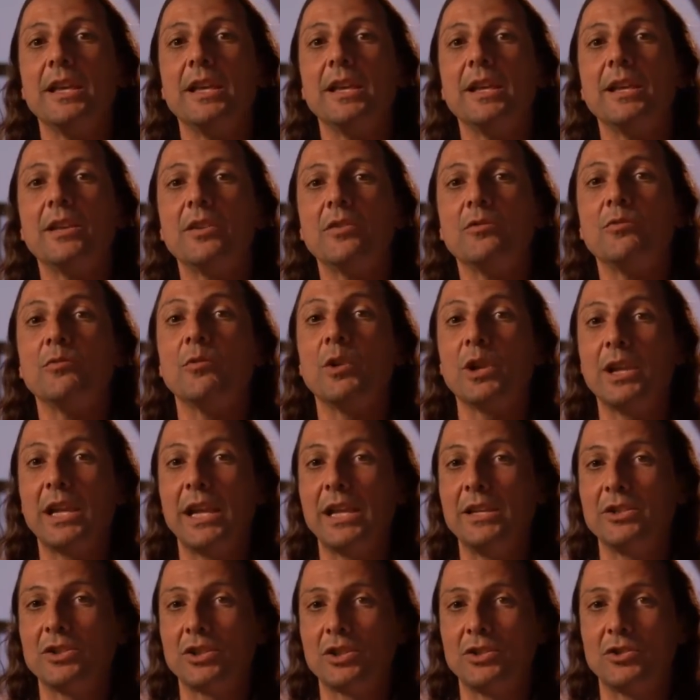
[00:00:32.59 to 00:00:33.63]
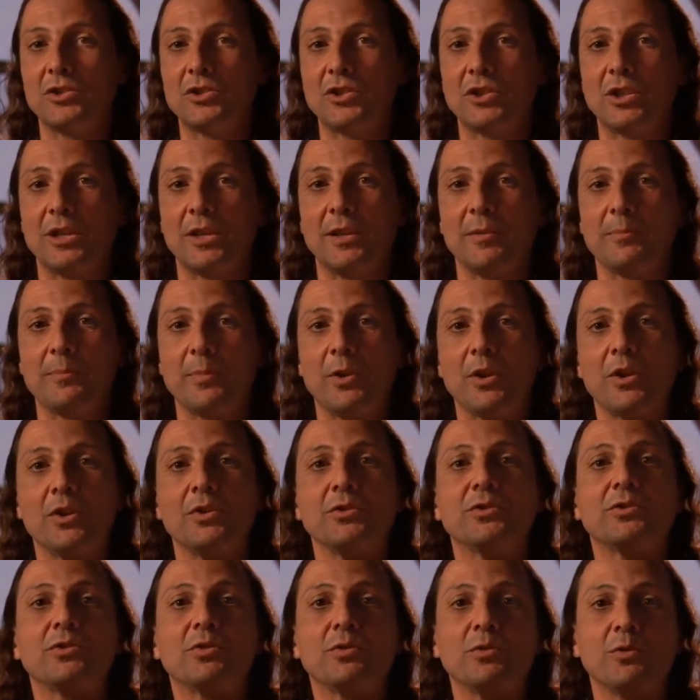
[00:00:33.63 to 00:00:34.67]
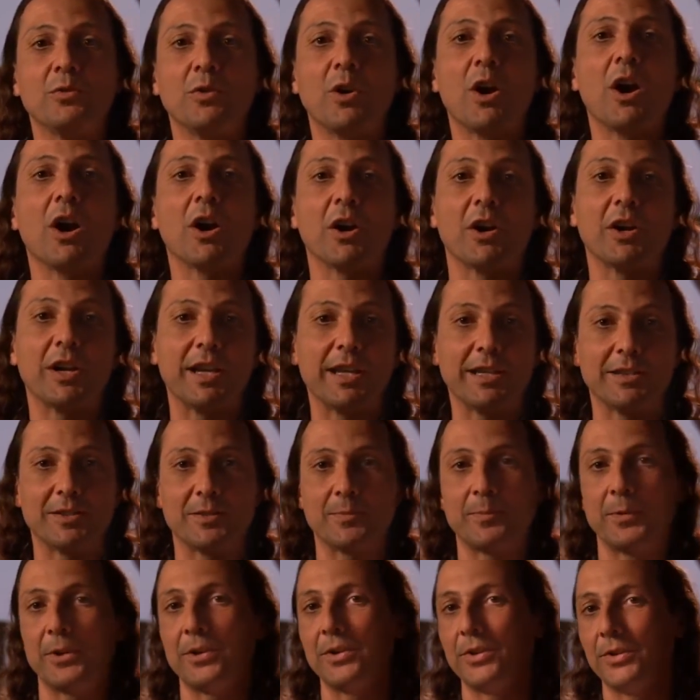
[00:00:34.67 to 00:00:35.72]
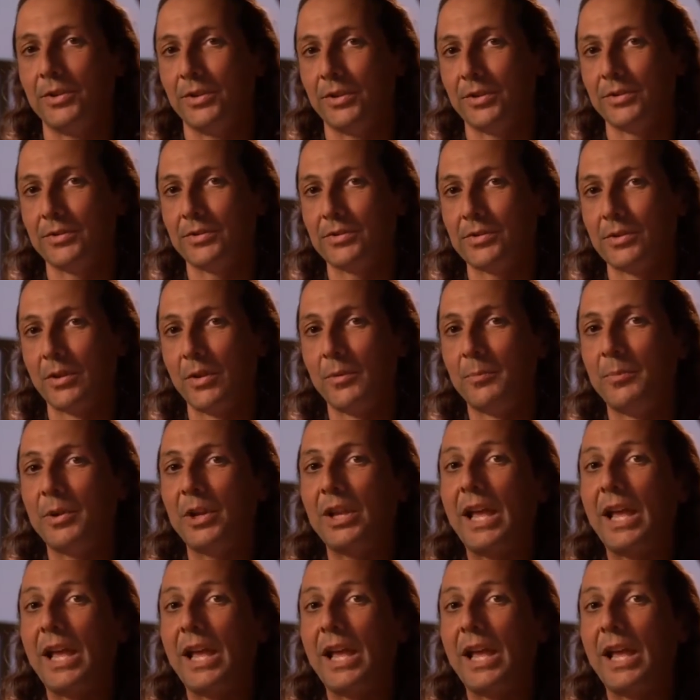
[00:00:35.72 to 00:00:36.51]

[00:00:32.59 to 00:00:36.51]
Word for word: in relationship to our experience.